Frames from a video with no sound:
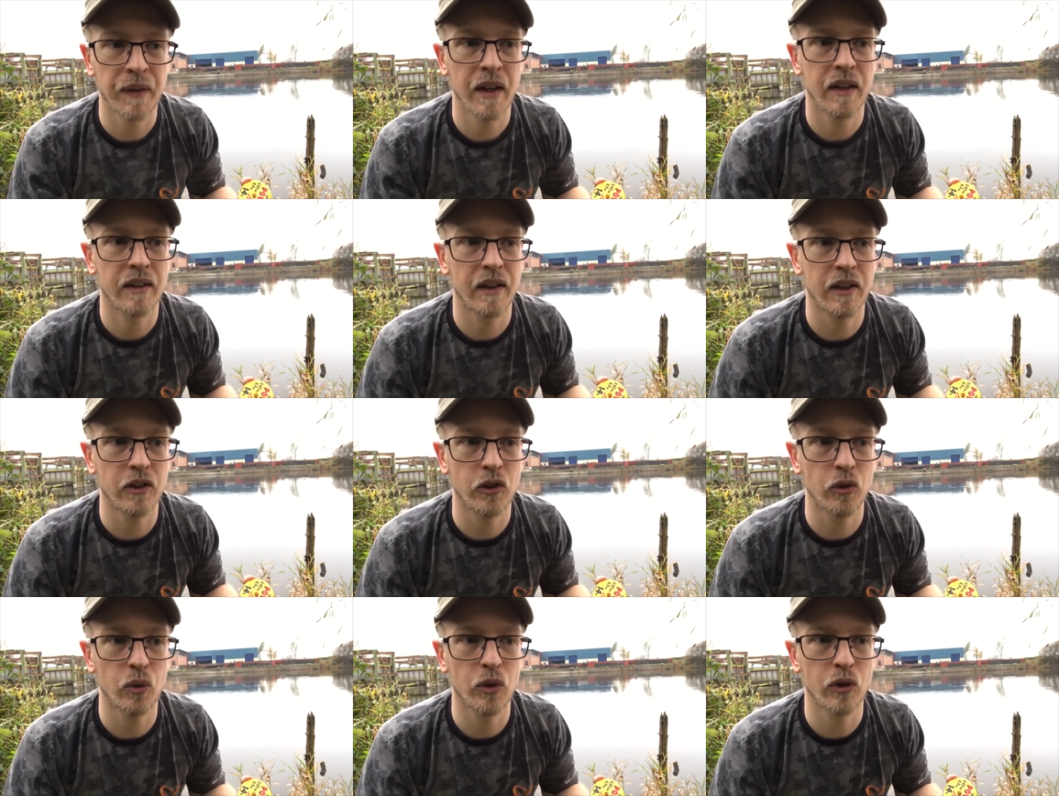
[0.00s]
then you
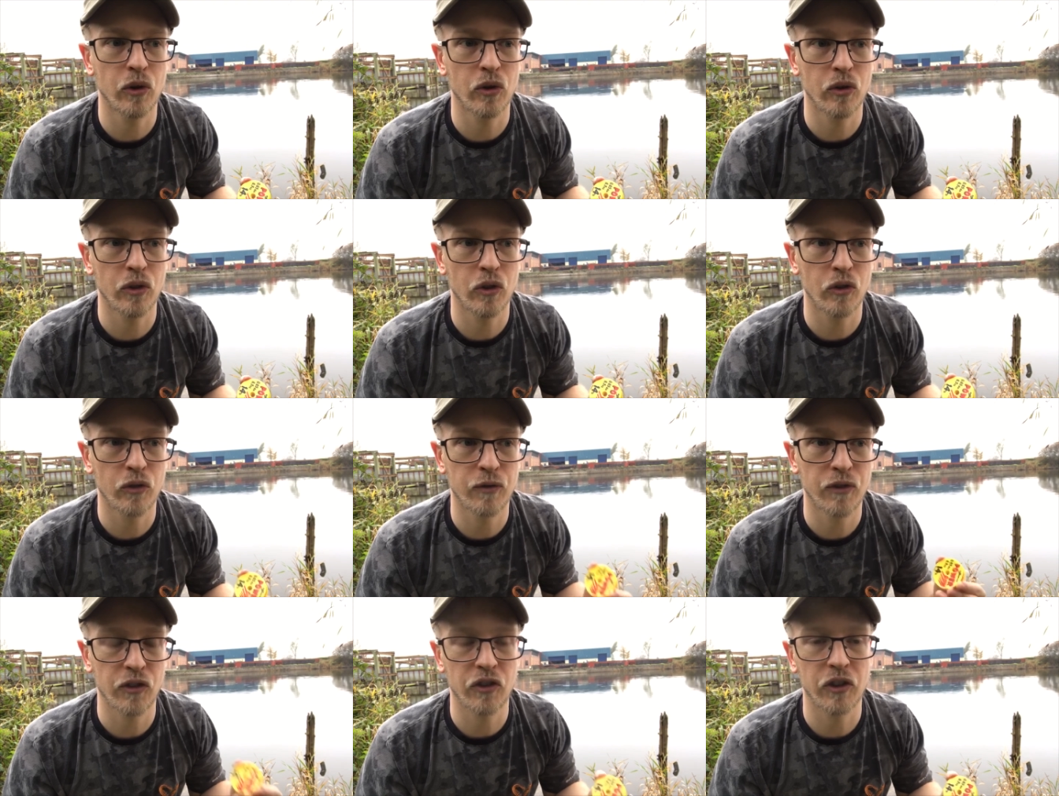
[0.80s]
know you're
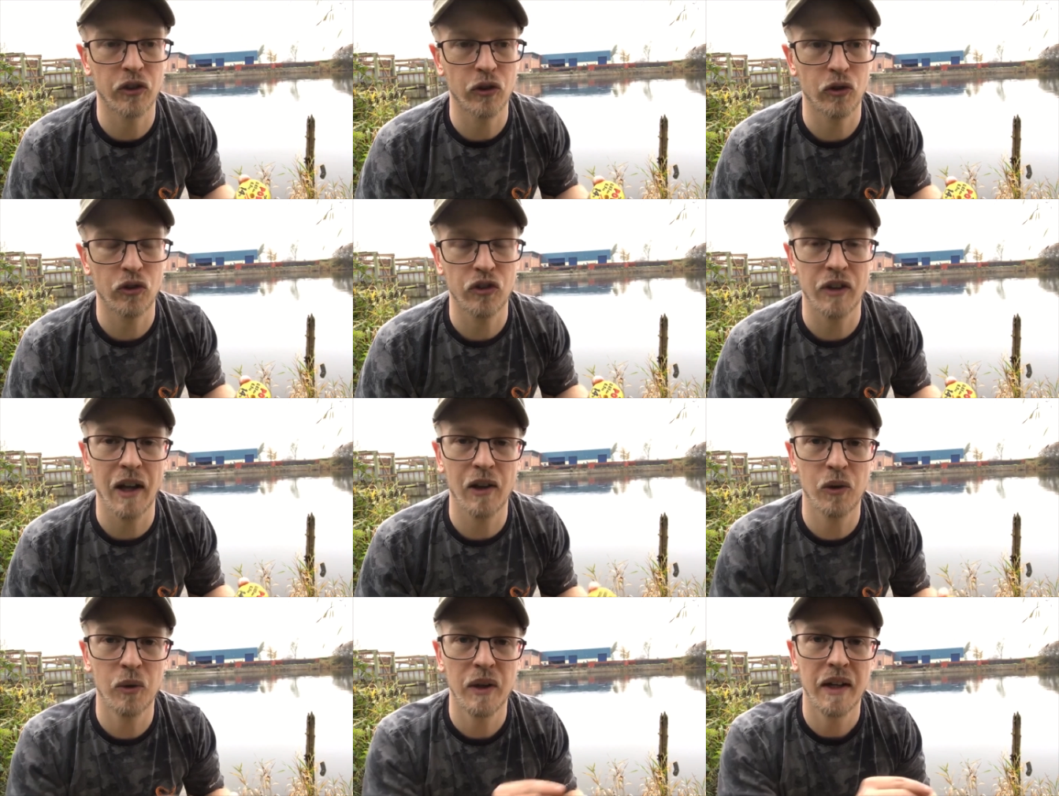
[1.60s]
fishing too
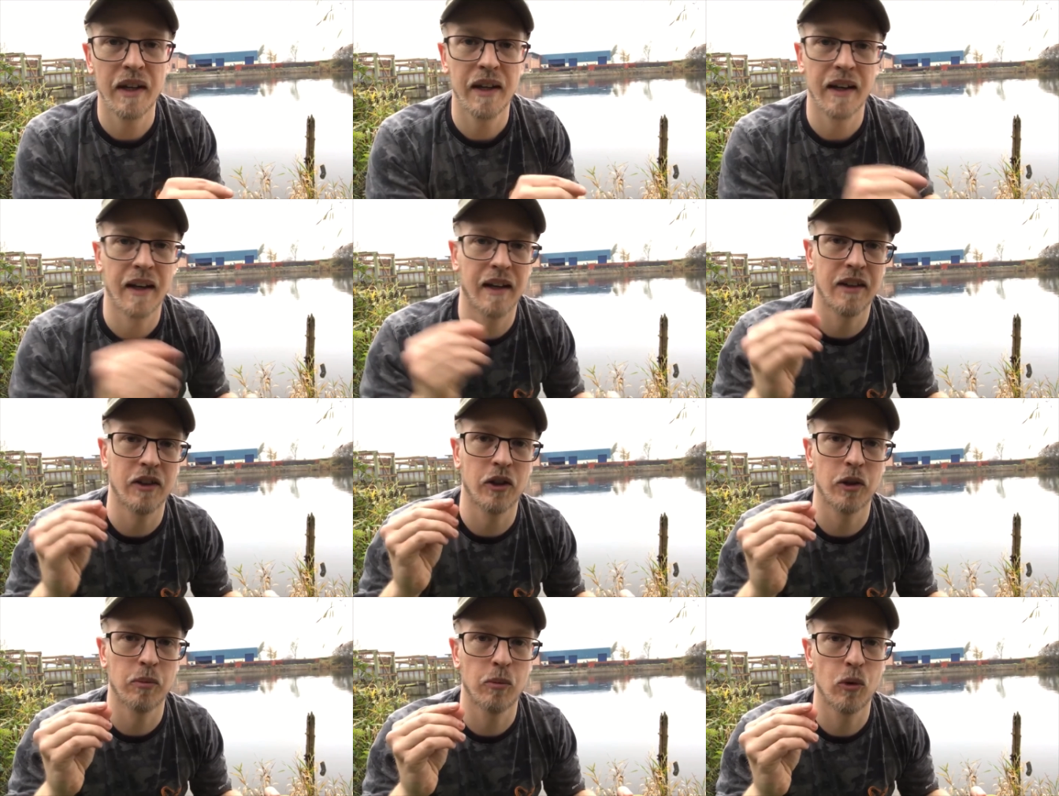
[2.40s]
shallow, and you
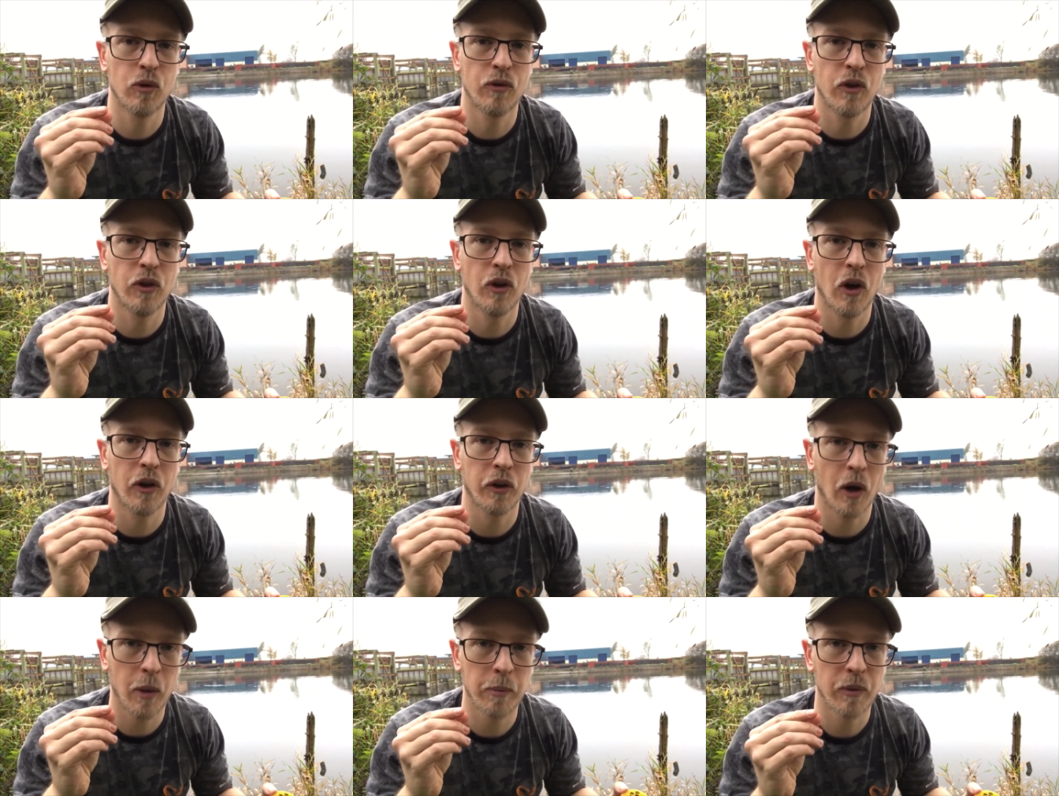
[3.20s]
can move the knot
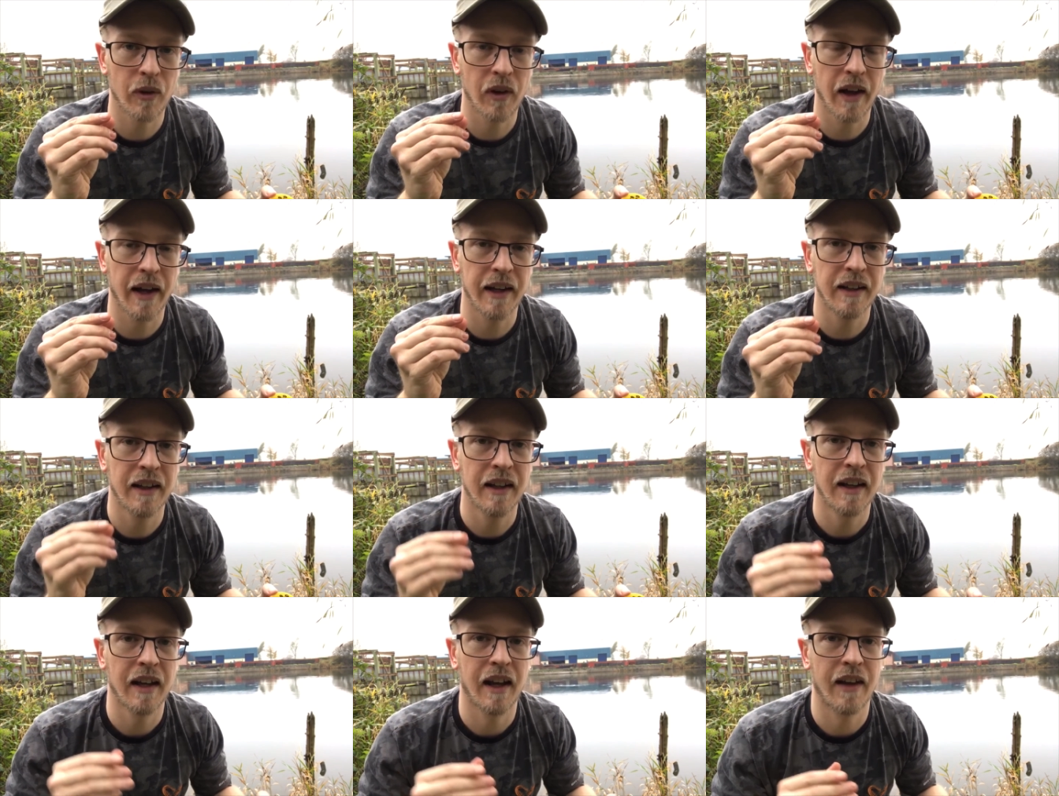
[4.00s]
up the line,
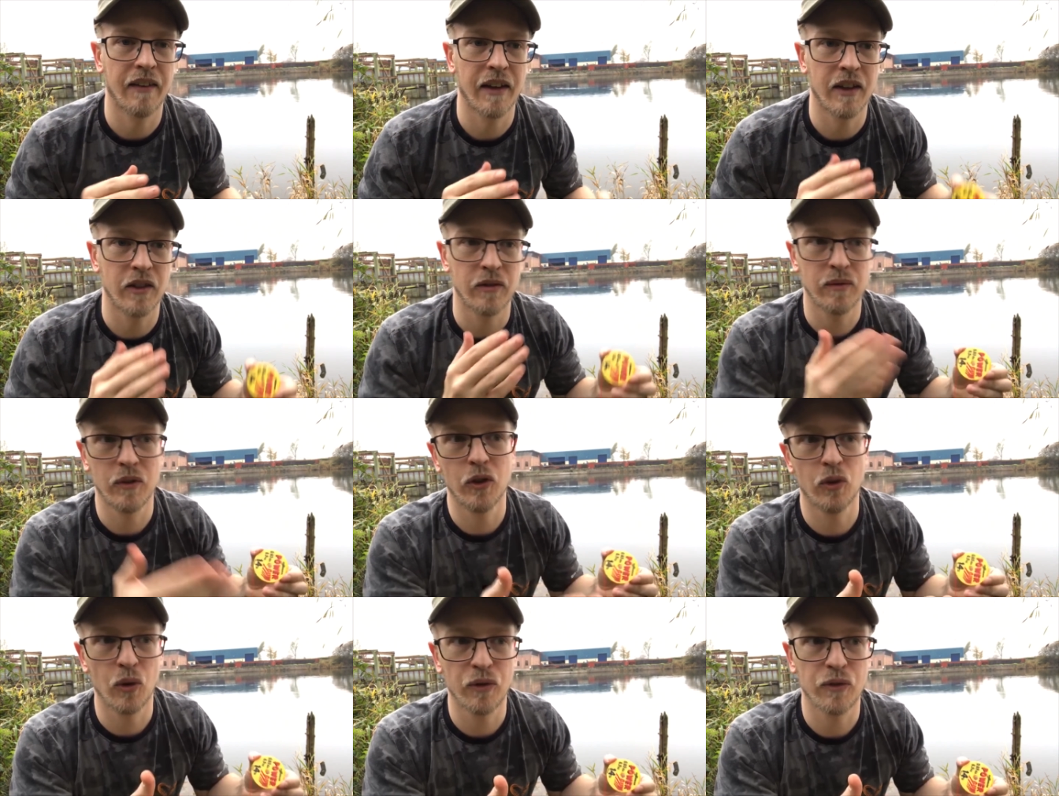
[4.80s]
and then you
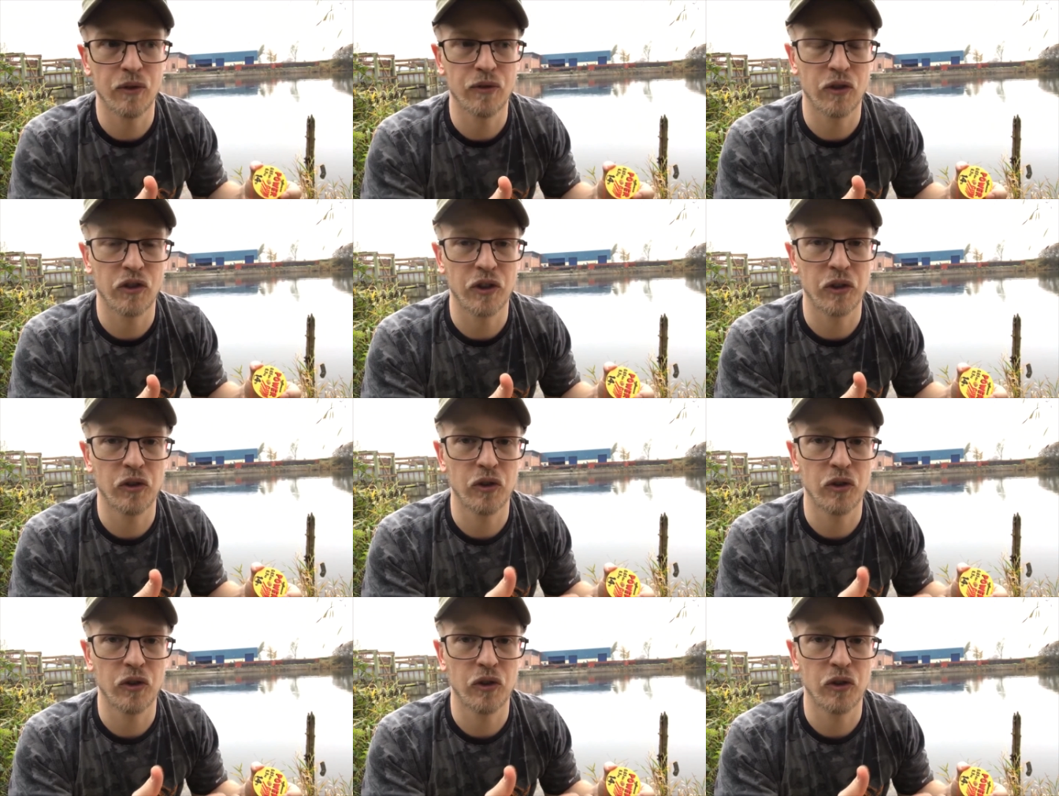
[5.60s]
know if you're fishing too